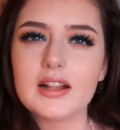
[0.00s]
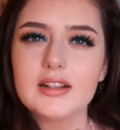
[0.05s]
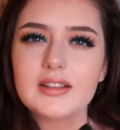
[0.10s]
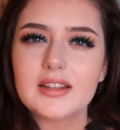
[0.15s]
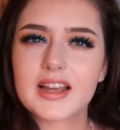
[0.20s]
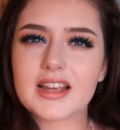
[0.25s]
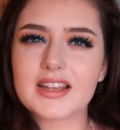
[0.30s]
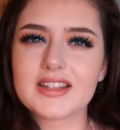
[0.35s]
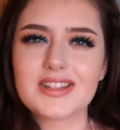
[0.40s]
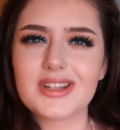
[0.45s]

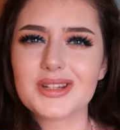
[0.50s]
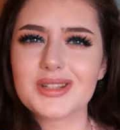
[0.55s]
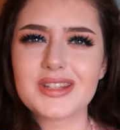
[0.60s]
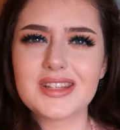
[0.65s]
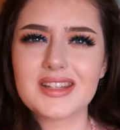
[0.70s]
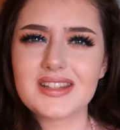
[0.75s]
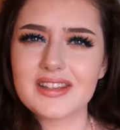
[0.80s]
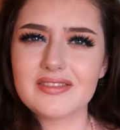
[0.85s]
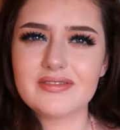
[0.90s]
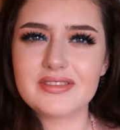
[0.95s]
like, does
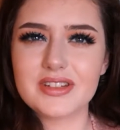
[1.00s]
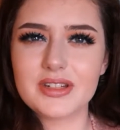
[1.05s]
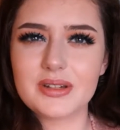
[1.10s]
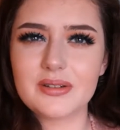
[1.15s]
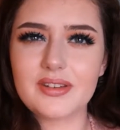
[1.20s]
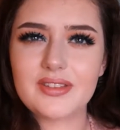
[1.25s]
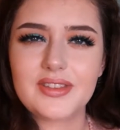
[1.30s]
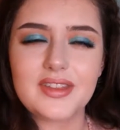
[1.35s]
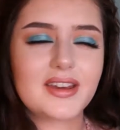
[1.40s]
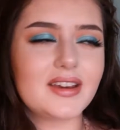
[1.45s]
this even do
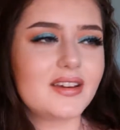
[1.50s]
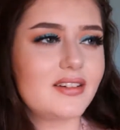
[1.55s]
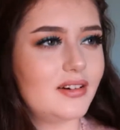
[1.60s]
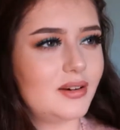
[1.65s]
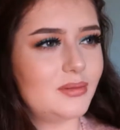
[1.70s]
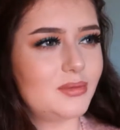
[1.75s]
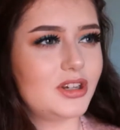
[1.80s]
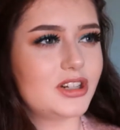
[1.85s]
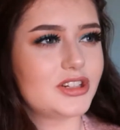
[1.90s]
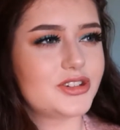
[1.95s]
anything?
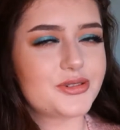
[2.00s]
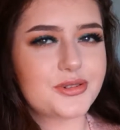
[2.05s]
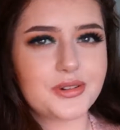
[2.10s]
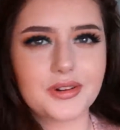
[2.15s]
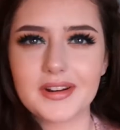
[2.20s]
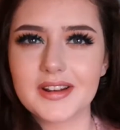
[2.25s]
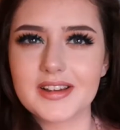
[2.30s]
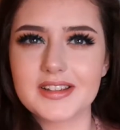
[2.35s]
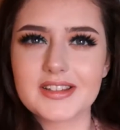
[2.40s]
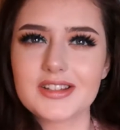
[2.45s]
I'm not
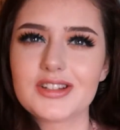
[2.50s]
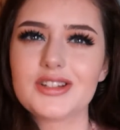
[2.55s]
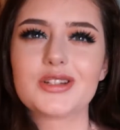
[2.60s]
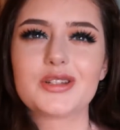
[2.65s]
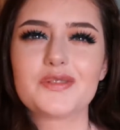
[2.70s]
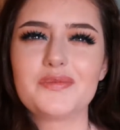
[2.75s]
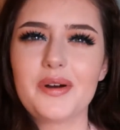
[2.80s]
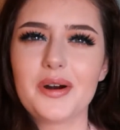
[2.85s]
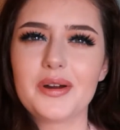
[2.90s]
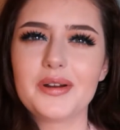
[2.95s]
sure. Is it
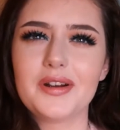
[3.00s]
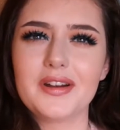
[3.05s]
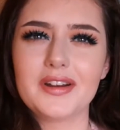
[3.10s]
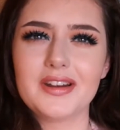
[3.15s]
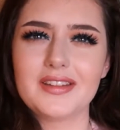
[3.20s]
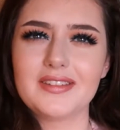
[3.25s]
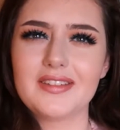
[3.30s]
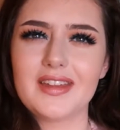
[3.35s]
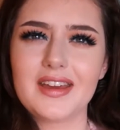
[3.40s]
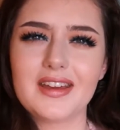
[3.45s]
just water in
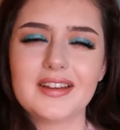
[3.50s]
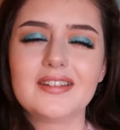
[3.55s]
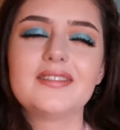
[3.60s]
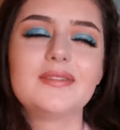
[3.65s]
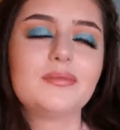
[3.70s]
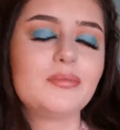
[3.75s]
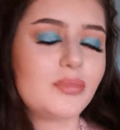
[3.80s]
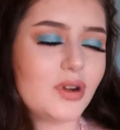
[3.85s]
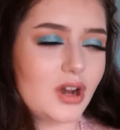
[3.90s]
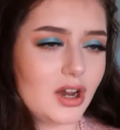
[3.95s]
a thing?
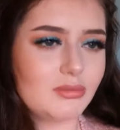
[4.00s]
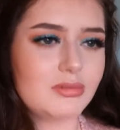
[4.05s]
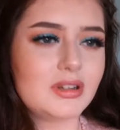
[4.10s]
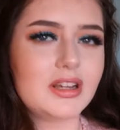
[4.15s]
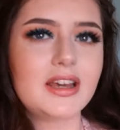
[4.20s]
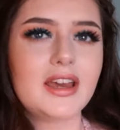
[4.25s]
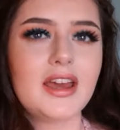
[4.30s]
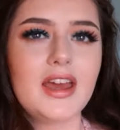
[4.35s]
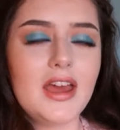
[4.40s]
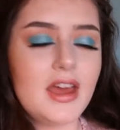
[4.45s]

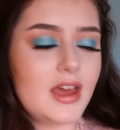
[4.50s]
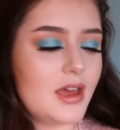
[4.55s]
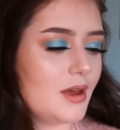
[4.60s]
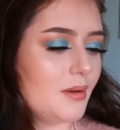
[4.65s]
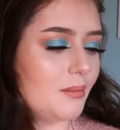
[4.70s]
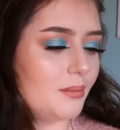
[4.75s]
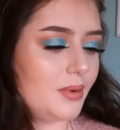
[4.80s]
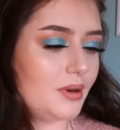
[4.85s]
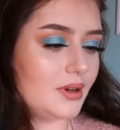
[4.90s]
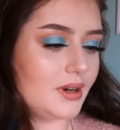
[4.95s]
Probably.
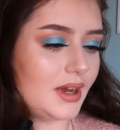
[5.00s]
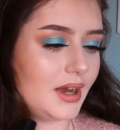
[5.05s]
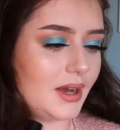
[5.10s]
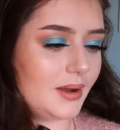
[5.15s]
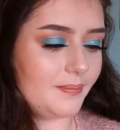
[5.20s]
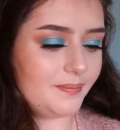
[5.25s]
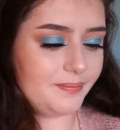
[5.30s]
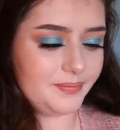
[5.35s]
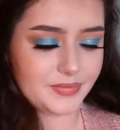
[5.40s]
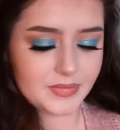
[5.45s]
But
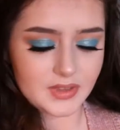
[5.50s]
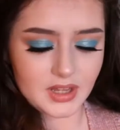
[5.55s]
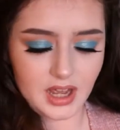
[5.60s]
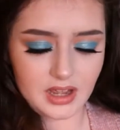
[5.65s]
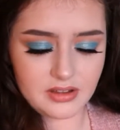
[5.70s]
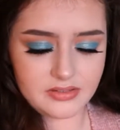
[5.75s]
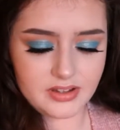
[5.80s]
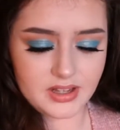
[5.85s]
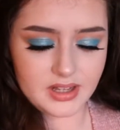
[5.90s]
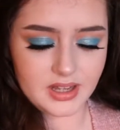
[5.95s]

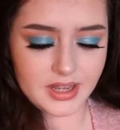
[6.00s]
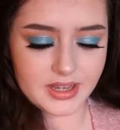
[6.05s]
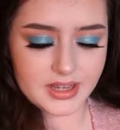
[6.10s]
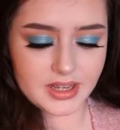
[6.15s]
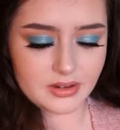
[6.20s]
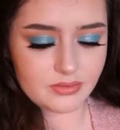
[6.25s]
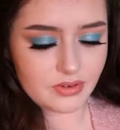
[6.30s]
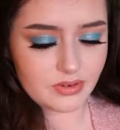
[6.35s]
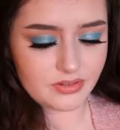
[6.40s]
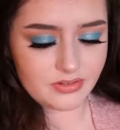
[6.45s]
I feel like
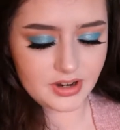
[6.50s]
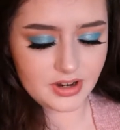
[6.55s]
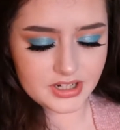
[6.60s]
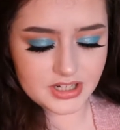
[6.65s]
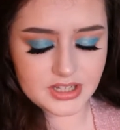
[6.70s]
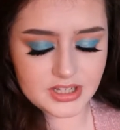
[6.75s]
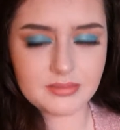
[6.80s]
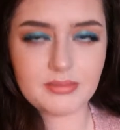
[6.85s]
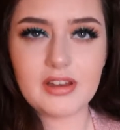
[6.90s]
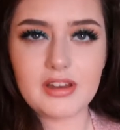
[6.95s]
it
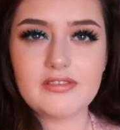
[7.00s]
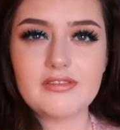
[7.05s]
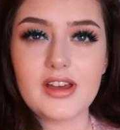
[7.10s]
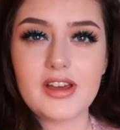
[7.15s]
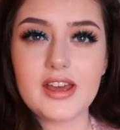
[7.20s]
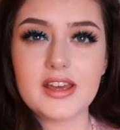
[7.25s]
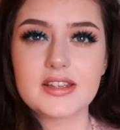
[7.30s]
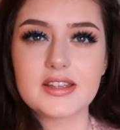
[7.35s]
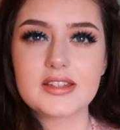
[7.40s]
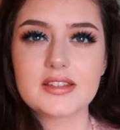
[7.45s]
refreshes my
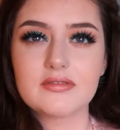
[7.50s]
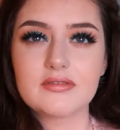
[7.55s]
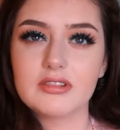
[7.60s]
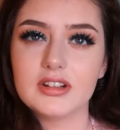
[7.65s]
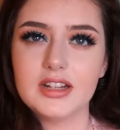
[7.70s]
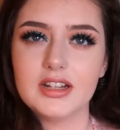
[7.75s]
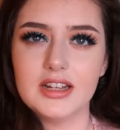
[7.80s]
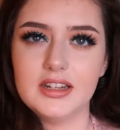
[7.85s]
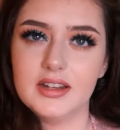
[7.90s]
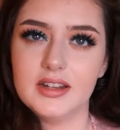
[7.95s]
face
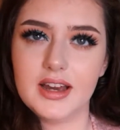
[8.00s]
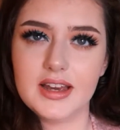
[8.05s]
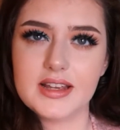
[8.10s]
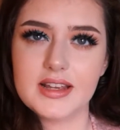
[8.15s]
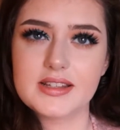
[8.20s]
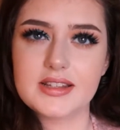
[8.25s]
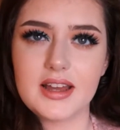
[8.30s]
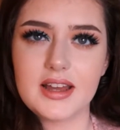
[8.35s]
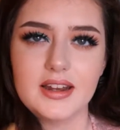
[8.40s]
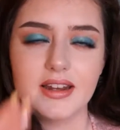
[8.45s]
really
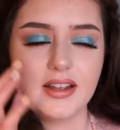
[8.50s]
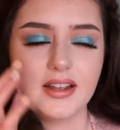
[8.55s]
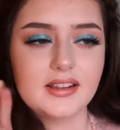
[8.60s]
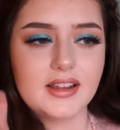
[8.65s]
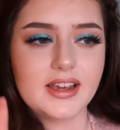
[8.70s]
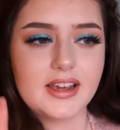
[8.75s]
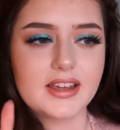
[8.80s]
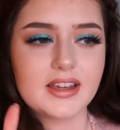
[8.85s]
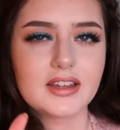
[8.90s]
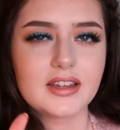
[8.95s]
nice, and it
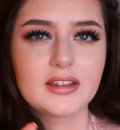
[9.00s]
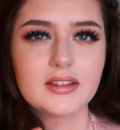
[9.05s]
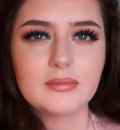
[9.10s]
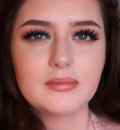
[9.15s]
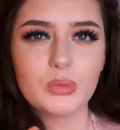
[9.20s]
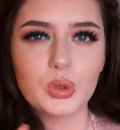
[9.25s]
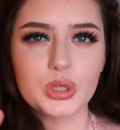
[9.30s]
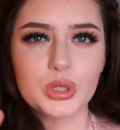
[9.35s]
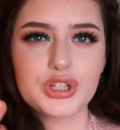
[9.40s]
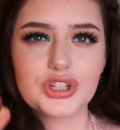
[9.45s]
like
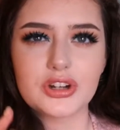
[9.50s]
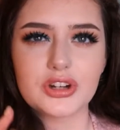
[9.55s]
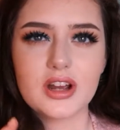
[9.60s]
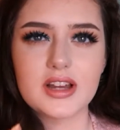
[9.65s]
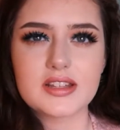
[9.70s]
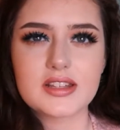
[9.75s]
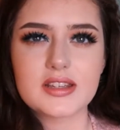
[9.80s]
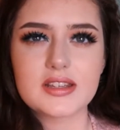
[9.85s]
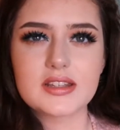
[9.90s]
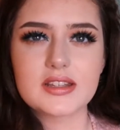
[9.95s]

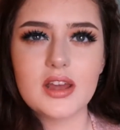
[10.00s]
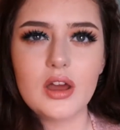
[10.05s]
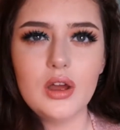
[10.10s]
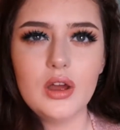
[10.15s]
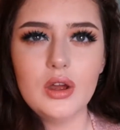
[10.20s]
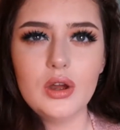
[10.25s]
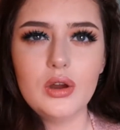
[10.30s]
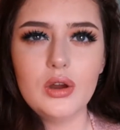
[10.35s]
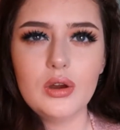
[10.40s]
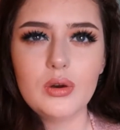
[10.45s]
moisturizes
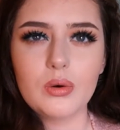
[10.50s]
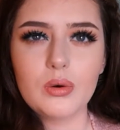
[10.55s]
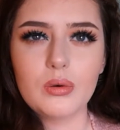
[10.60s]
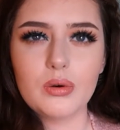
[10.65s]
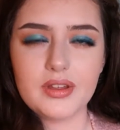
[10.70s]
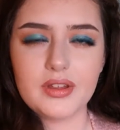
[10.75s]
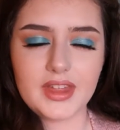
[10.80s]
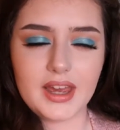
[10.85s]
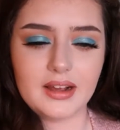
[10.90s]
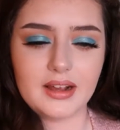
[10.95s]

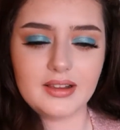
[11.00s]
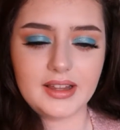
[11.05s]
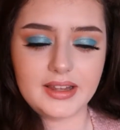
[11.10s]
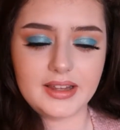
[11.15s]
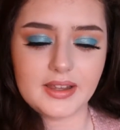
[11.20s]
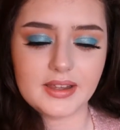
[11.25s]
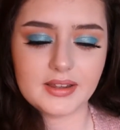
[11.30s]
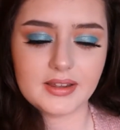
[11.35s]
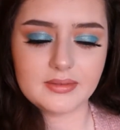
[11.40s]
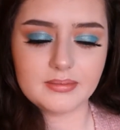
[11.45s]
without
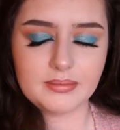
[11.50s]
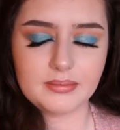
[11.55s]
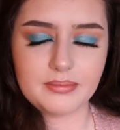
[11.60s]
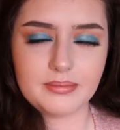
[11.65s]
like,